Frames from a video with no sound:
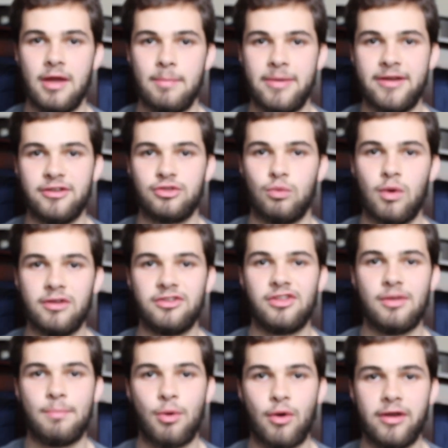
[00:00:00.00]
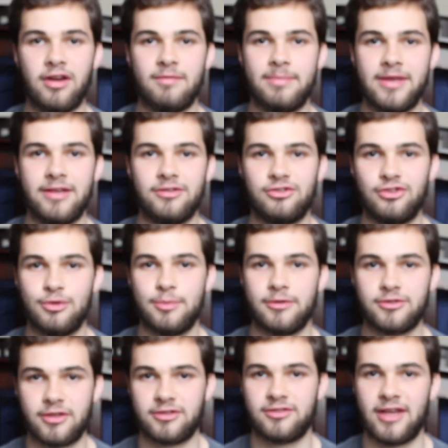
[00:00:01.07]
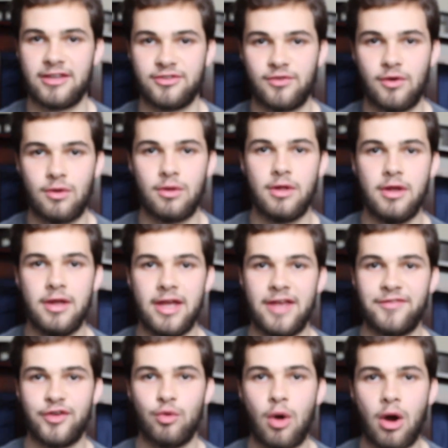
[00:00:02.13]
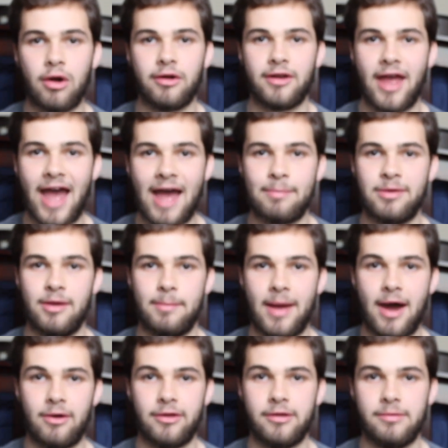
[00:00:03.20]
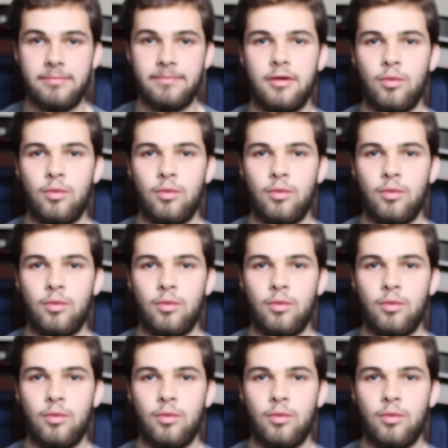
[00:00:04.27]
Because what's the point of being super successful if you aren't happy about it?